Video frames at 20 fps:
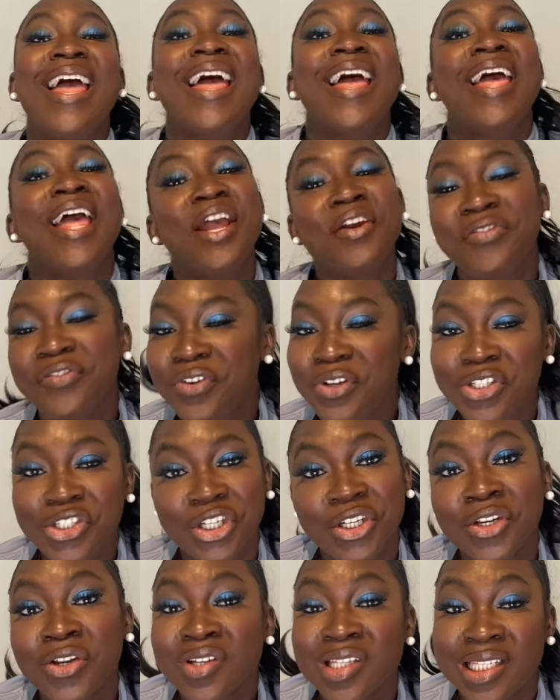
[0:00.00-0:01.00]
Hey
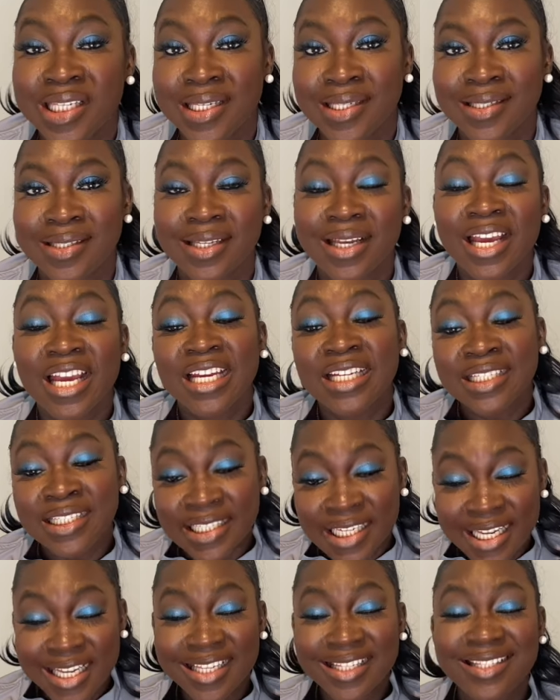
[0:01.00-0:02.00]
future nurses,
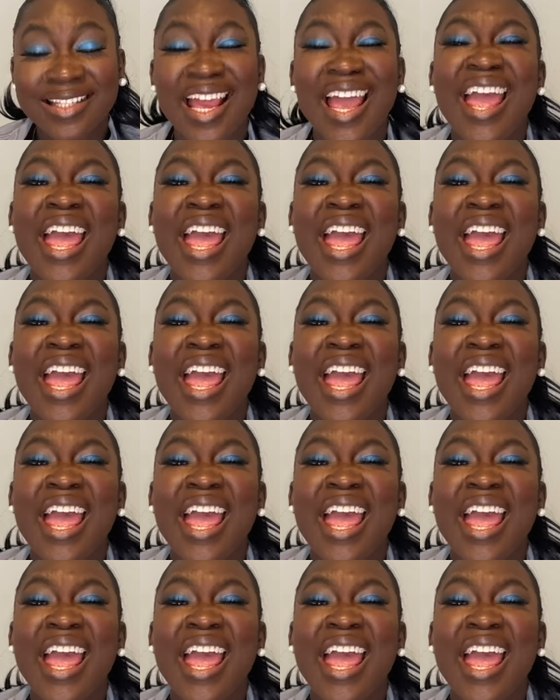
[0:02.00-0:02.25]
this